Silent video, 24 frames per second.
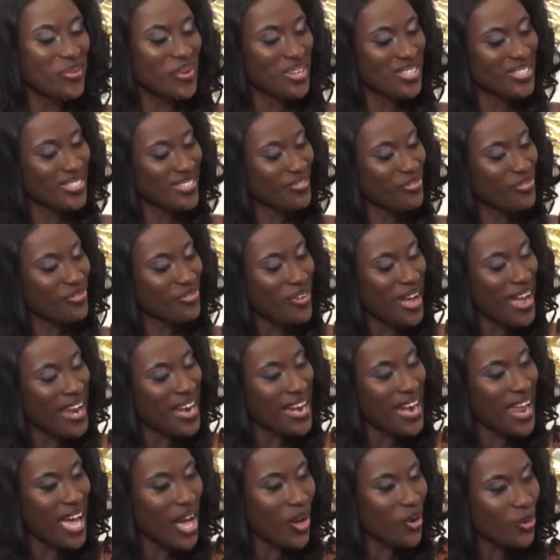I wanted to
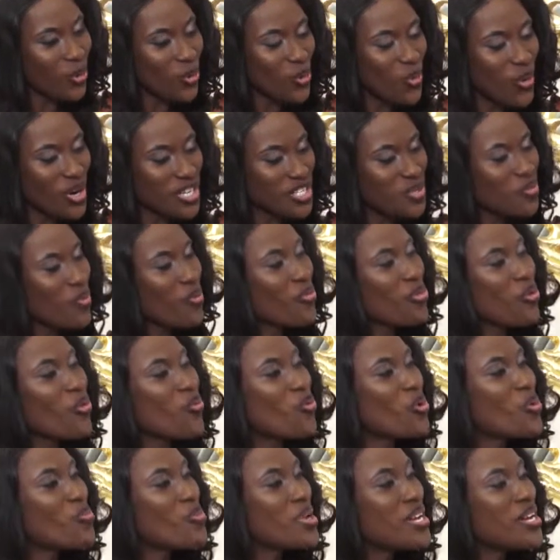find out, who are some of the
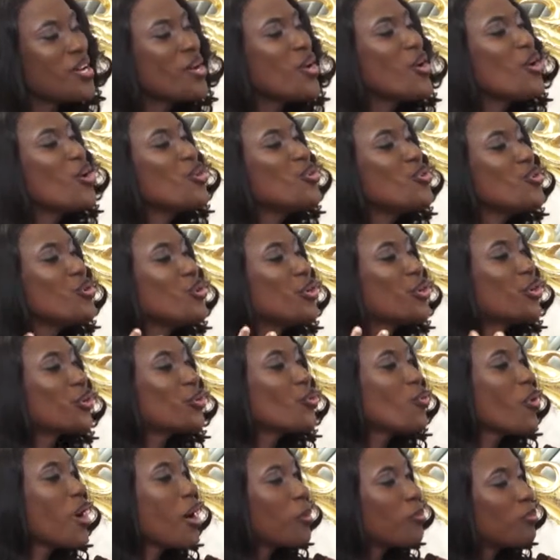women you
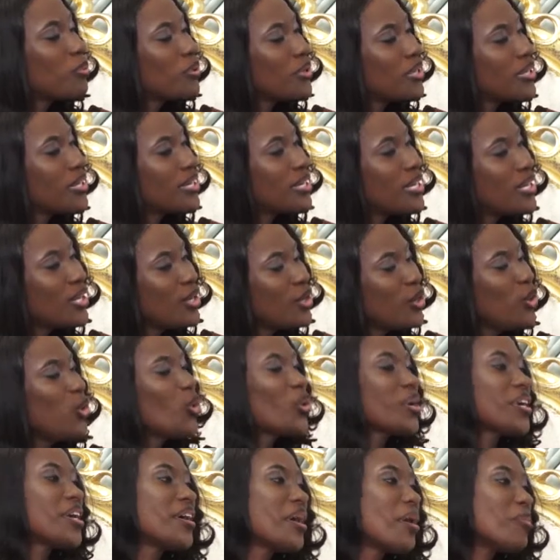grew up
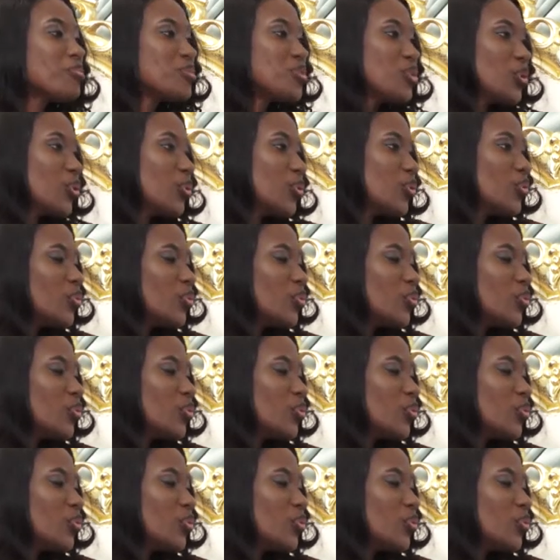looking up to?